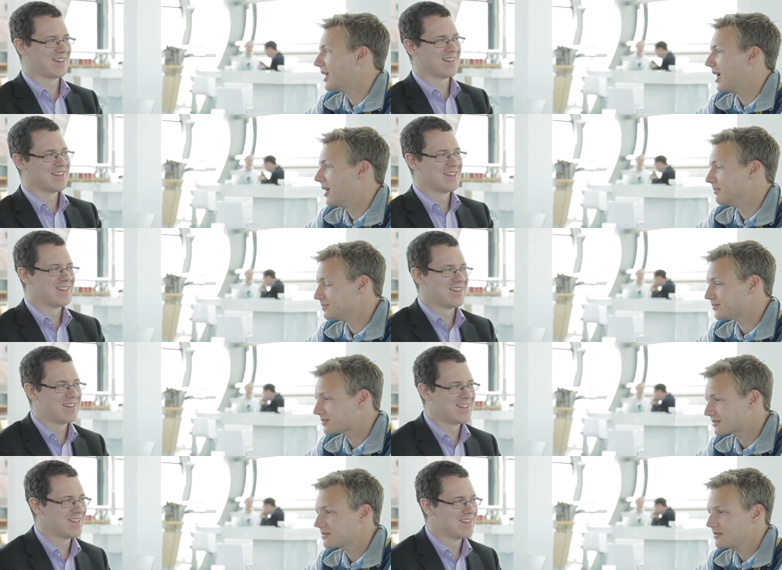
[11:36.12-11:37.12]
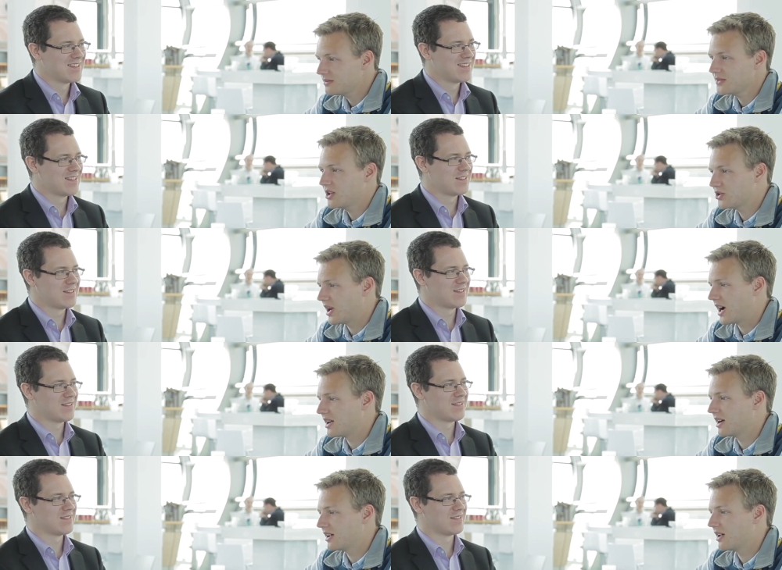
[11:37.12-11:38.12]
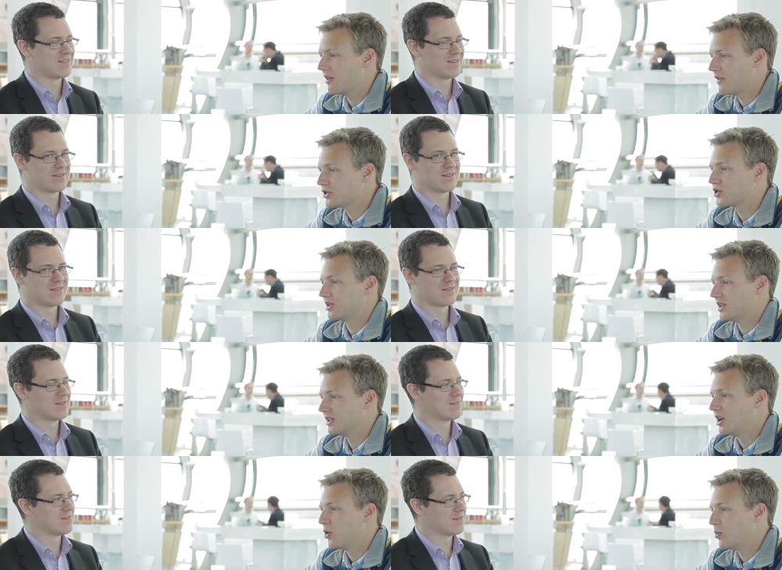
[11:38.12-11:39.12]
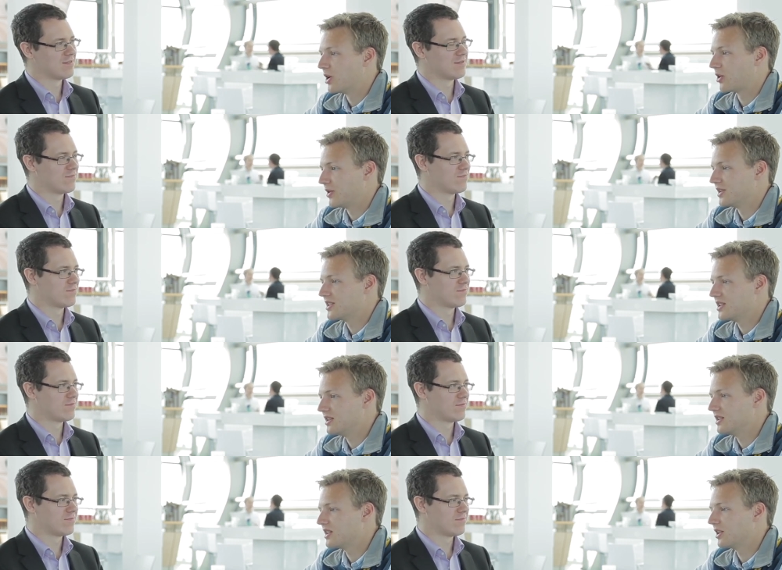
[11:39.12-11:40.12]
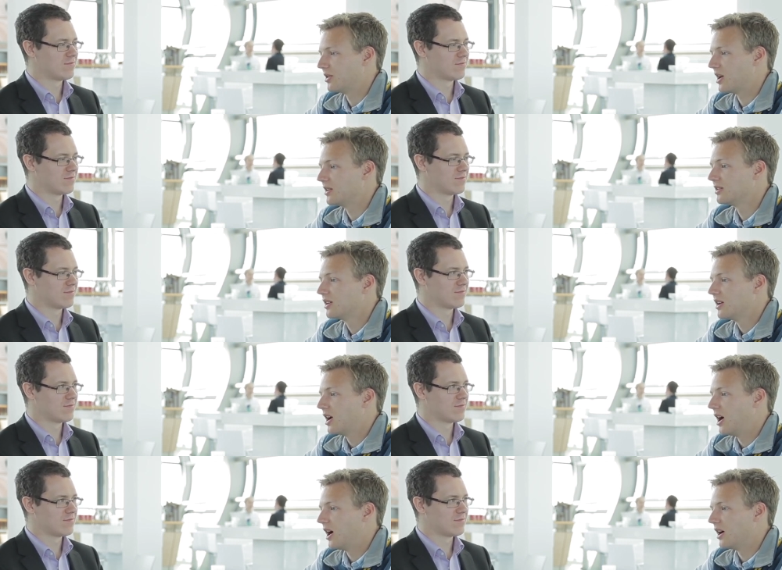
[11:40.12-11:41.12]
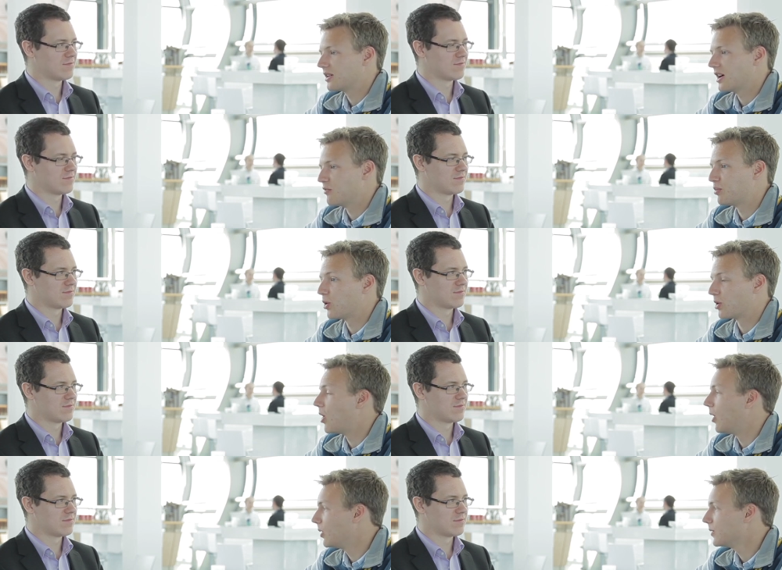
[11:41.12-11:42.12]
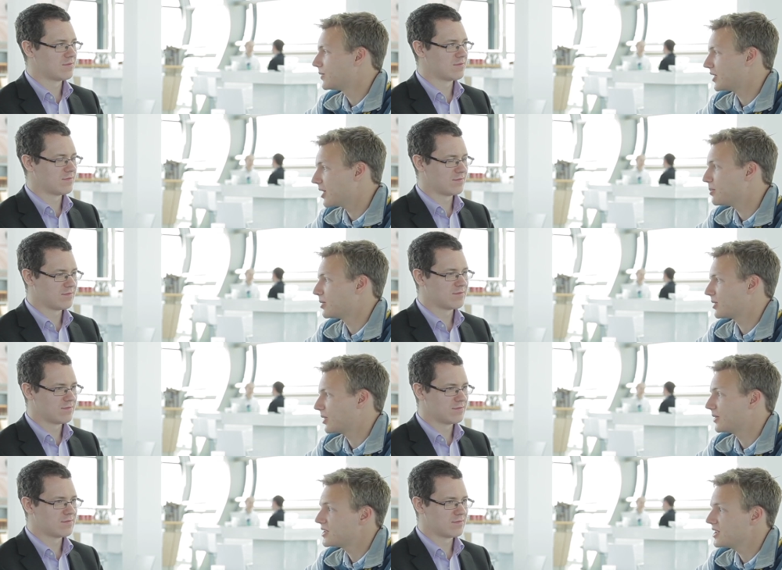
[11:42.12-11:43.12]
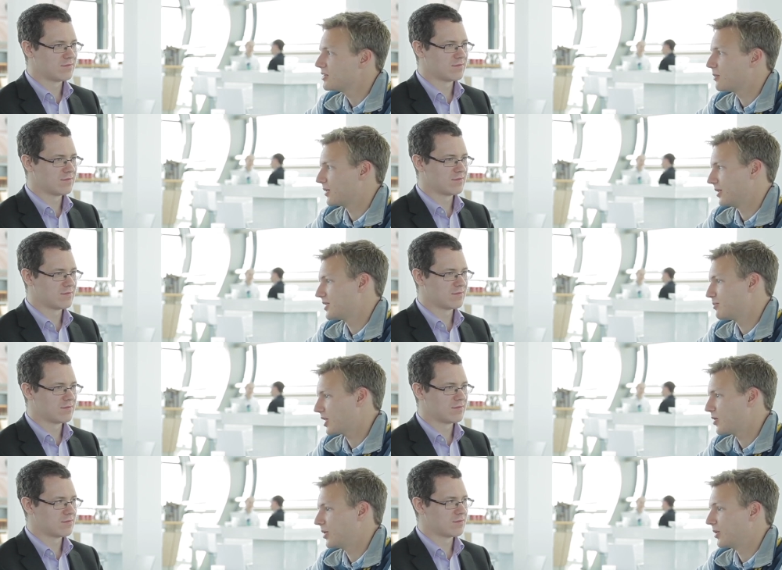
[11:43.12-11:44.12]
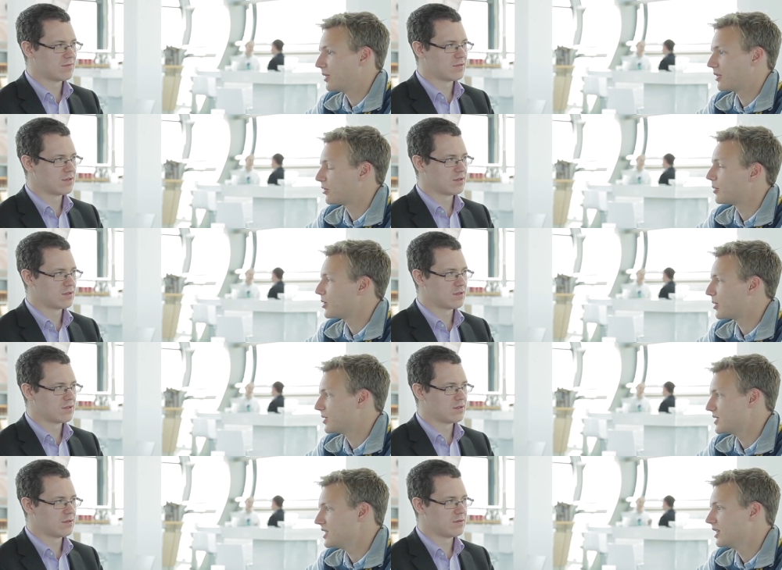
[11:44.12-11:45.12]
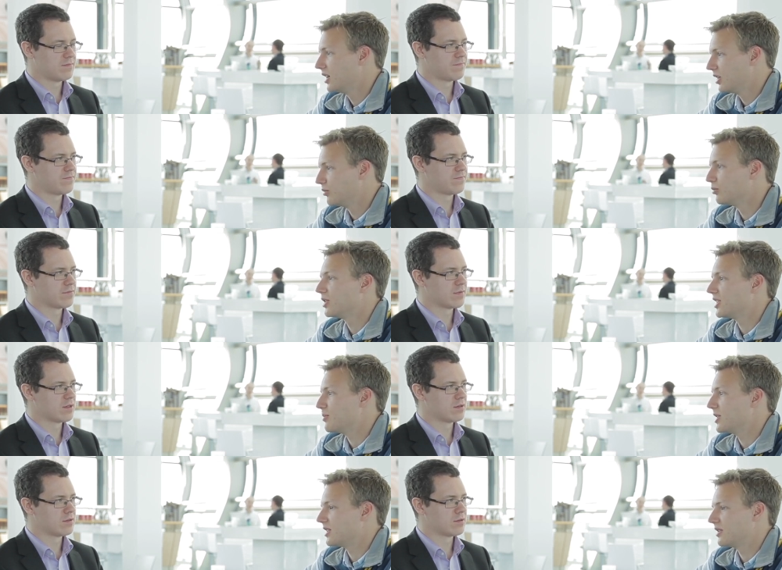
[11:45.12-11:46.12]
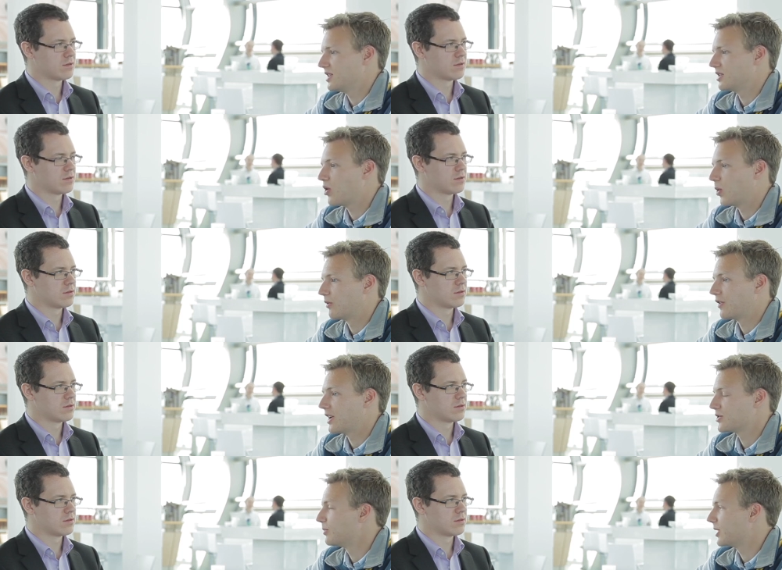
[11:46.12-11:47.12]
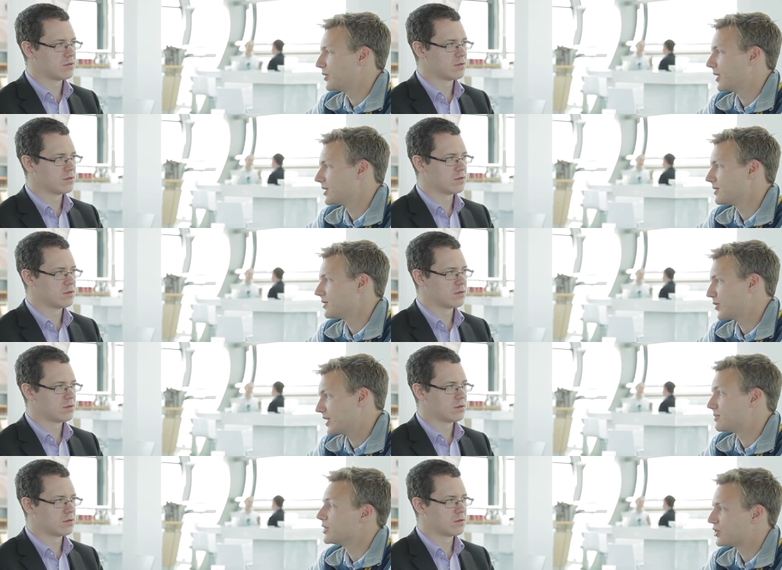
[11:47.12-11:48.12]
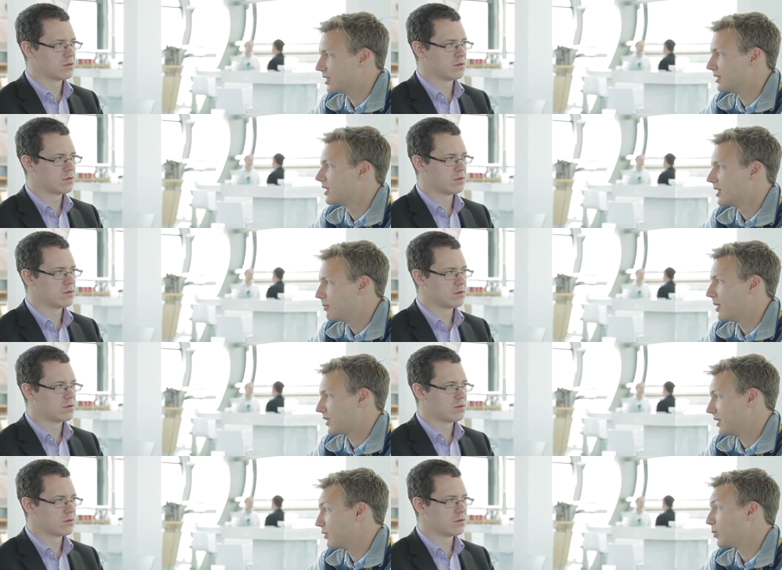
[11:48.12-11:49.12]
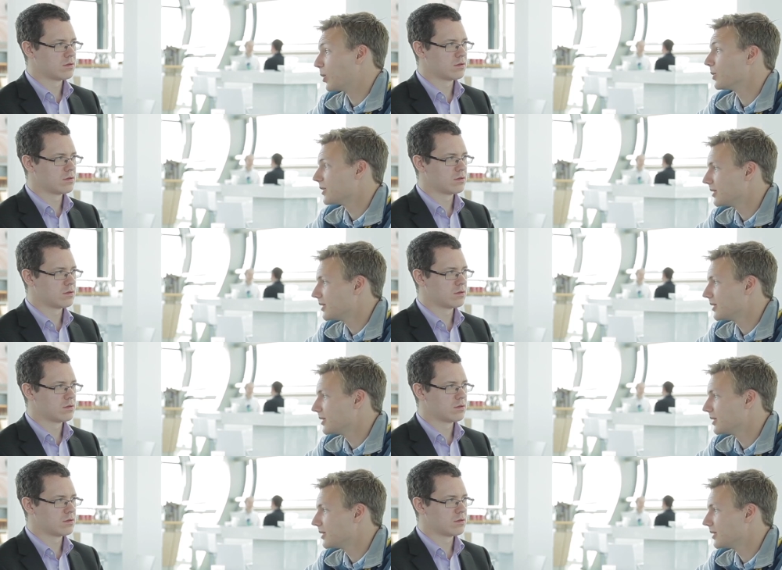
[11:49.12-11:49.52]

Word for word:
Speaker 1: um, so yeah, I, eventually we are going to see these internet uh, kind of protocol type currencies, whether it's Bitcoin or another cryptocurrency, really being the core financial money trans- transmission method of the world.